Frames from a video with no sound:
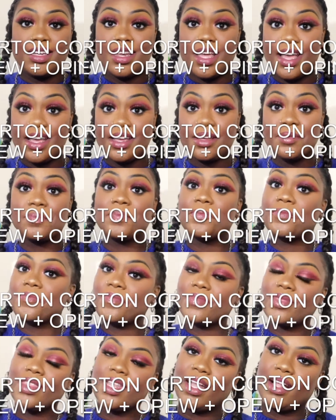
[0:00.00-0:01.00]
Today,
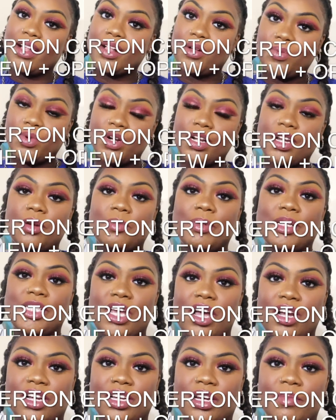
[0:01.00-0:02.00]
we're going to be
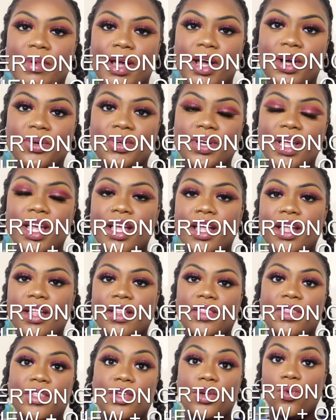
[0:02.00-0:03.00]
talking about
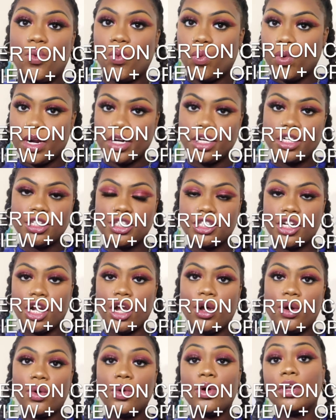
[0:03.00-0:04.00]
the one
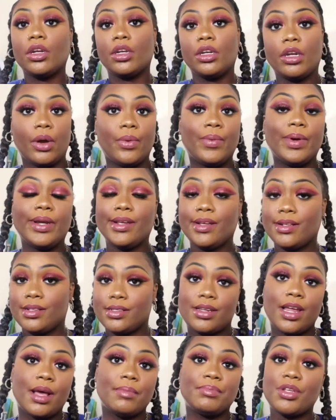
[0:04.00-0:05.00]
show no one
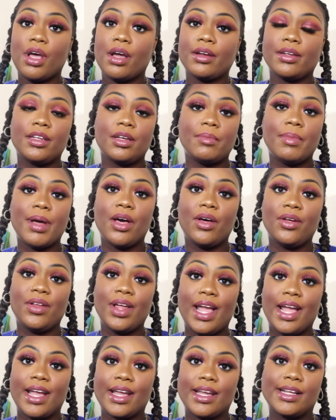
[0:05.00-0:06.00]
can stop talking
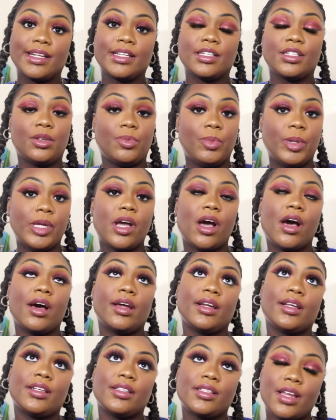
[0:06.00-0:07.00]
about, and to be
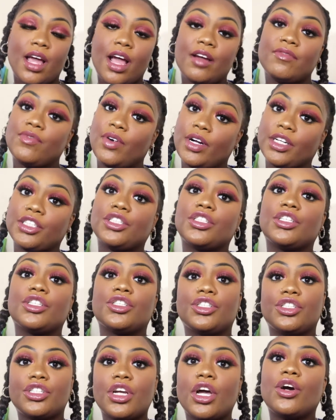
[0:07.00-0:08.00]
honest, I've watched
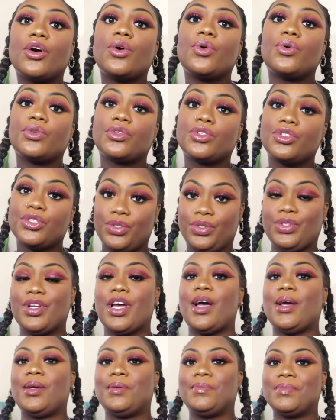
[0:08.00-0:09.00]
this show 2
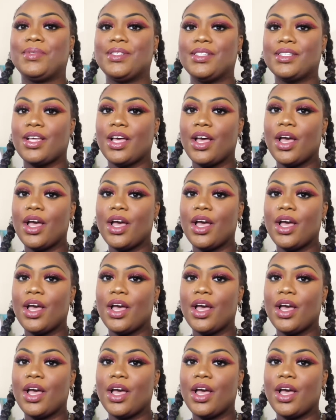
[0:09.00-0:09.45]
times.